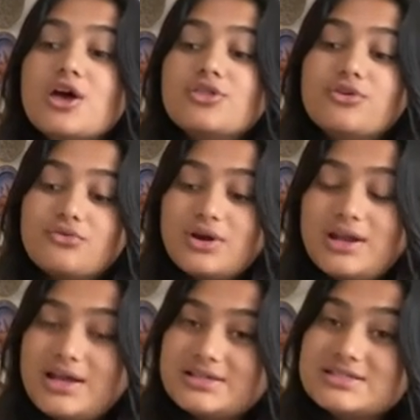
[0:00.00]
the
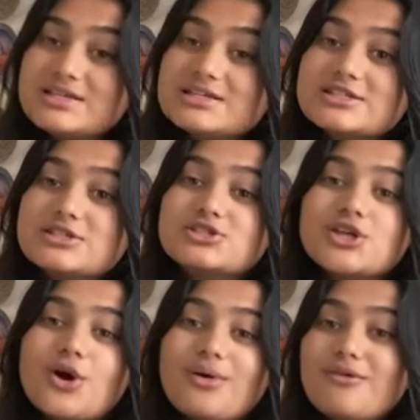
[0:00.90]
raining season,
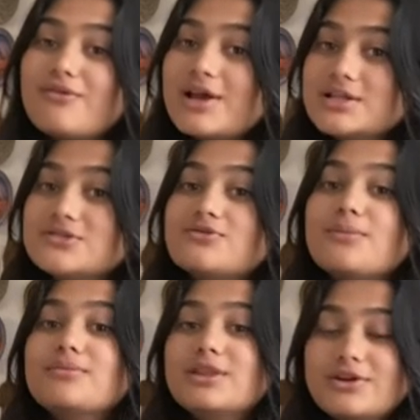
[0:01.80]
so it rains
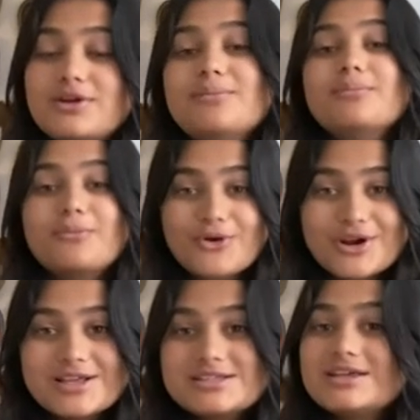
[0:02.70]
from literally
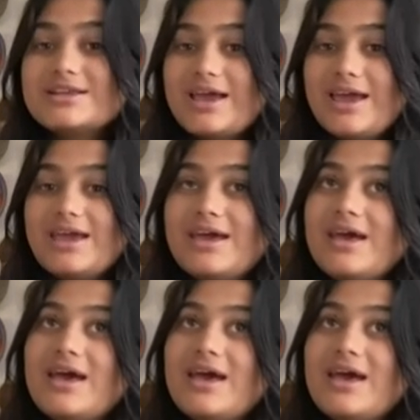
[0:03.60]
morning to night.